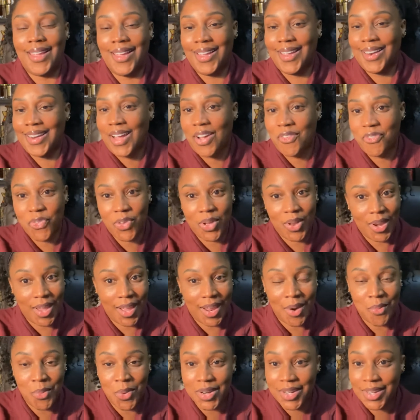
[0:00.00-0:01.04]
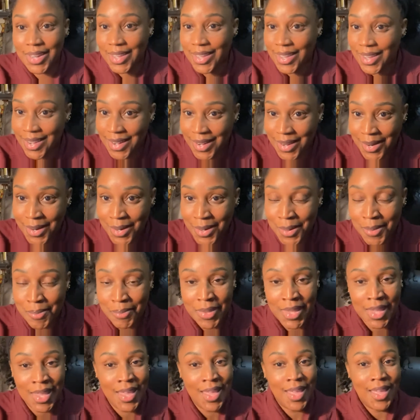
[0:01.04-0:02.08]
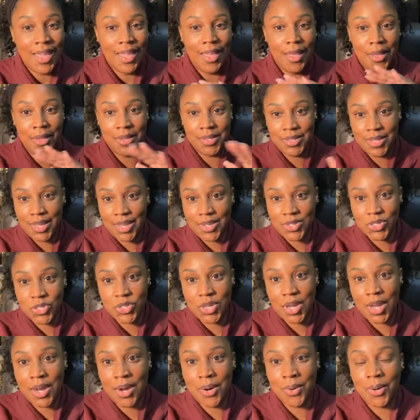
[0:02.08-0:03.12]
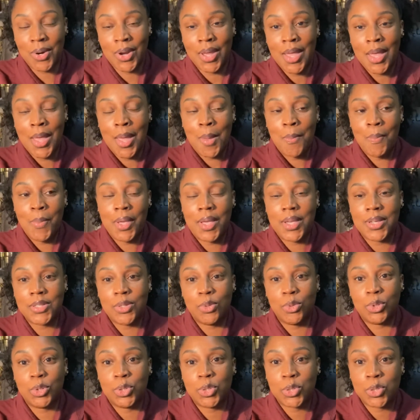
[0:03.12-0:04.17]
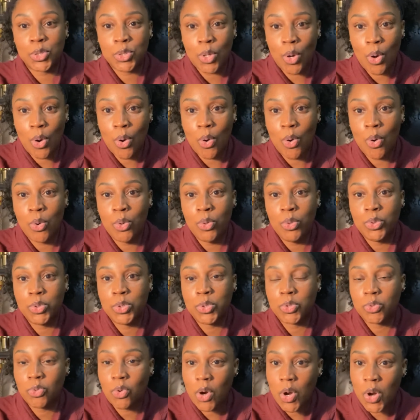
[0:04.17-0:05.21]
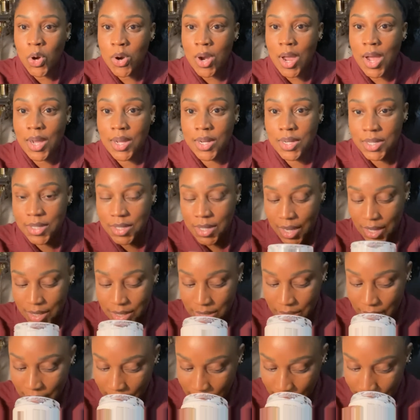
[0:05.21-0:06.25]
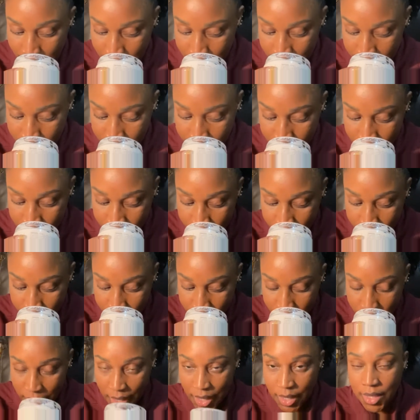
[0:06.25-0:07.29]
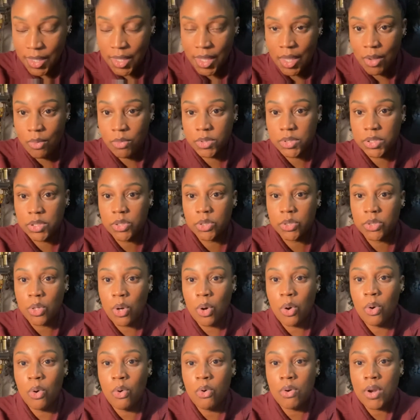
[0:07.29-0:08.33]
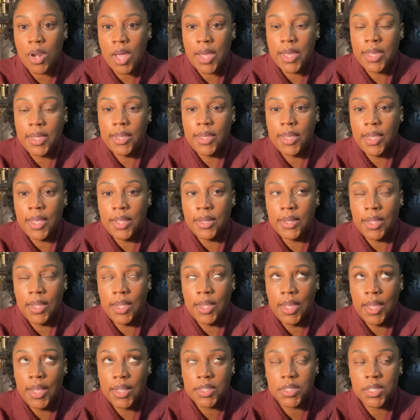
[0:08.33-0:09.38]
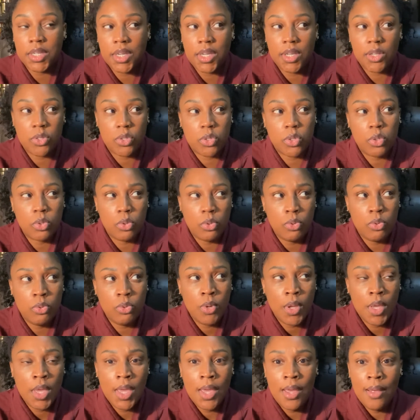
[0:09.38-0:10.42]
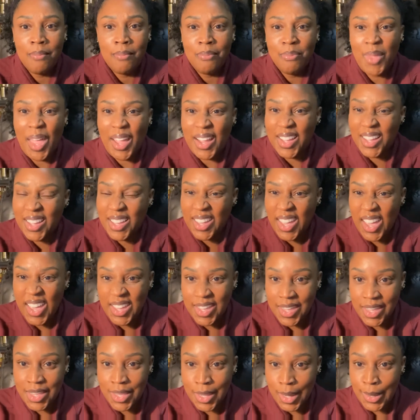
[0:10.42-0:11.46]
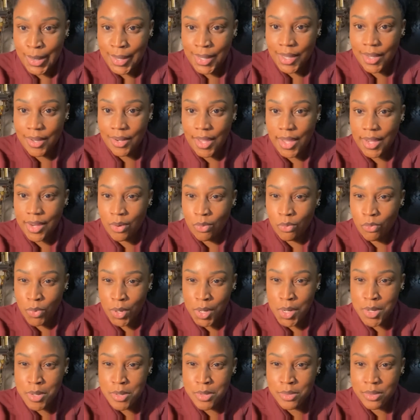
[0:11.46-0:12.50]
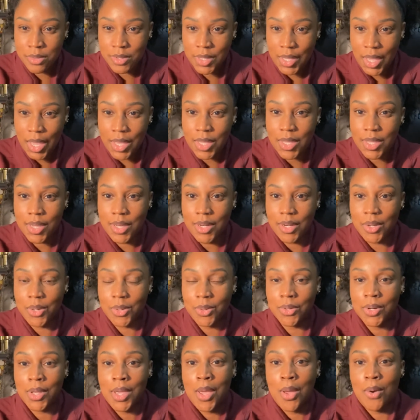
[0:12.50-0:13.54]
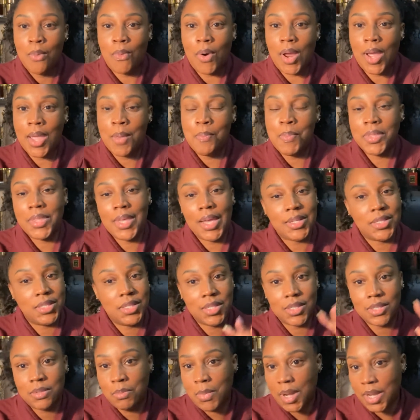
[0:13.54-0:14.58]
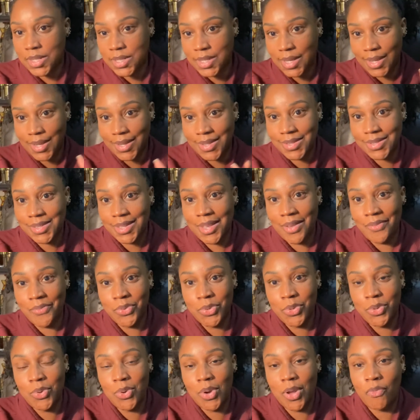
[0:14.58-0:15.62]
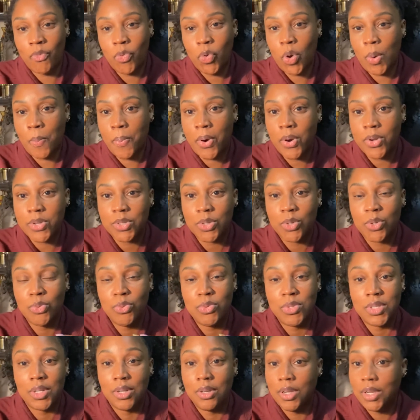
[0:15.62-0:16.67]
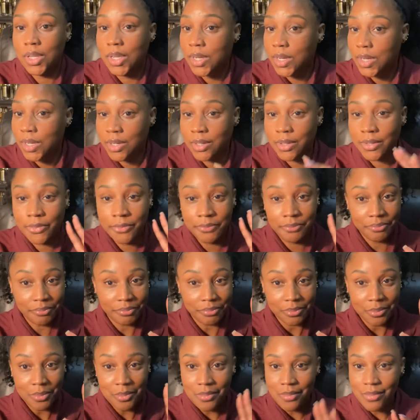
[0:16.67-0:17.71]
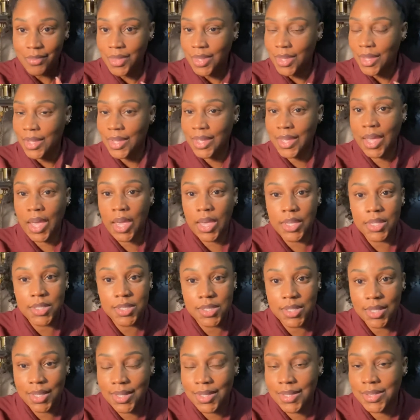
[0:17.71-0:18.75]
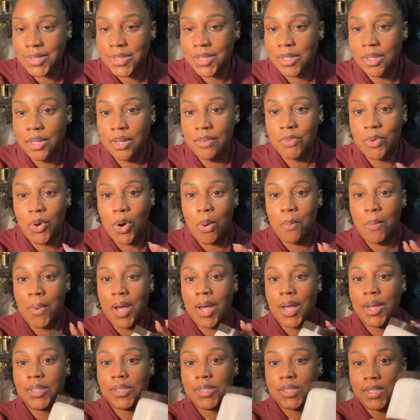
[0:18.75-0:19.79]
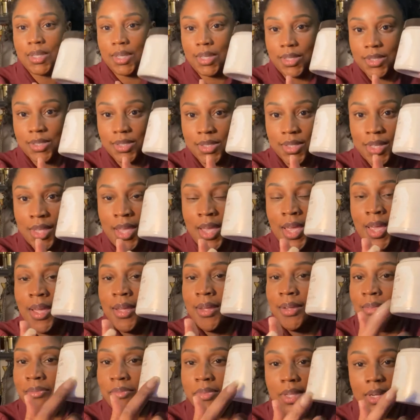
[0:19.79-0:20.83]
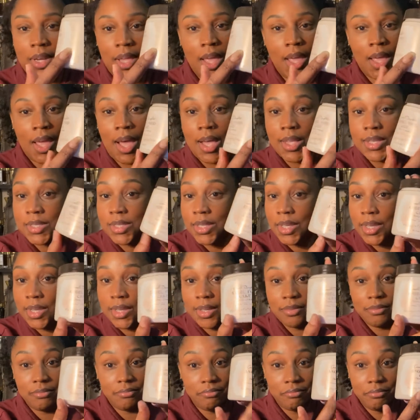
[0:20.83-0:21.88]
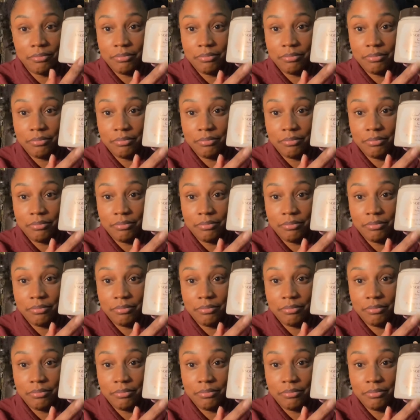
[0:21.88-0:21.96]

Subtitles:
and I felt like I wanted to get up and take a shower because it was so strong. I could not sleep. It was so like it took it to like a cakey, like a real cakey note, right? But that's just my taste. If you're a person who's love cake scents, love gourmand scents, then hey, I say